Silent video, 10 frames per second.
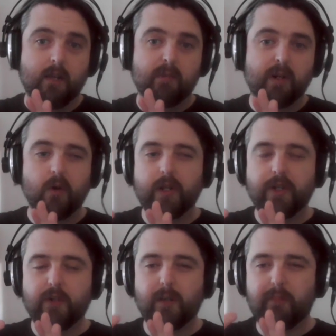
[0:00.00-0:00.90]
But it only
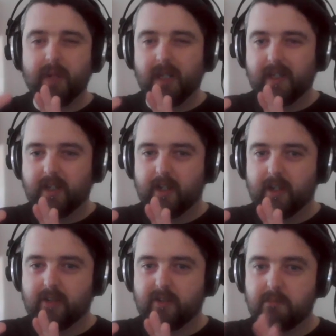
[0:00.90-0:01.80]
took 1 billion
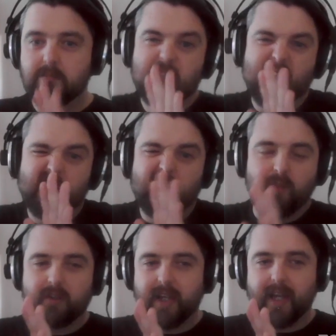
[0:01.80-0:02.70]
years, give
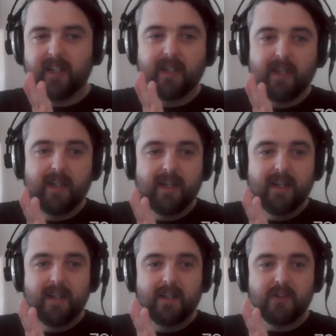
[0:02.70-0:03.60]
or take,
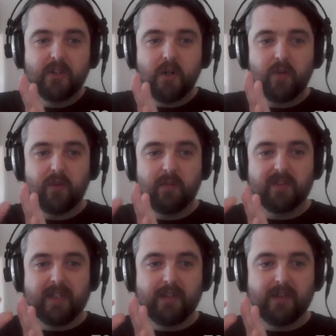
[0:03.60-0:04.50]
to go from
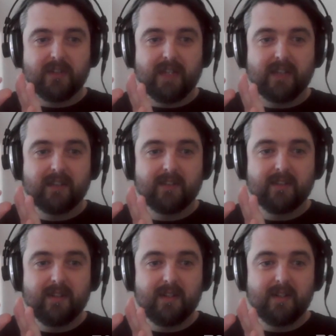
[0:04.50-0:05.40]
single cell
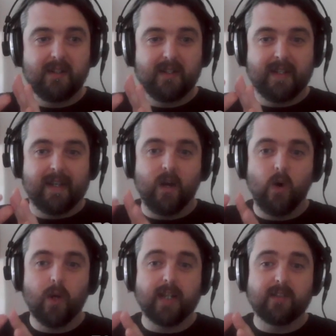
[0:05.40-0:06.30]

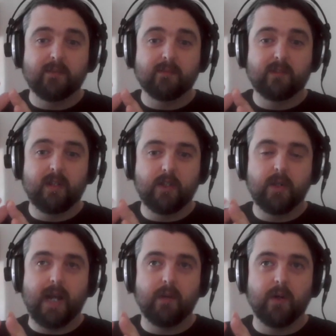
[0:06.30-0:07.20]
organisms,
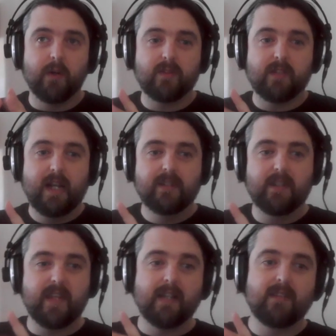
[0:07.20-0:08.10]
eukaryotes,
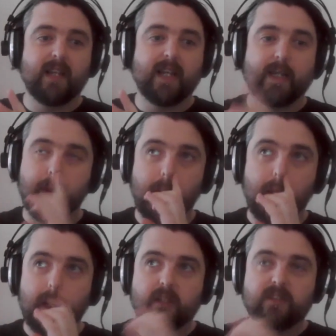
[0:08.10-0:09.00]
to things like
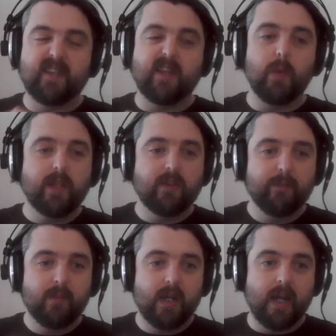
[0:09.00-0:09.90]
seaweed
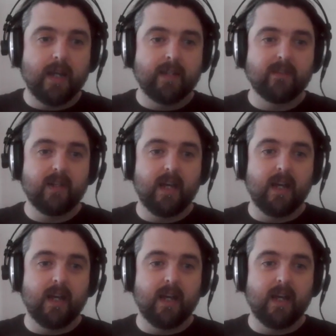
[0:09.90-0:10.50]
and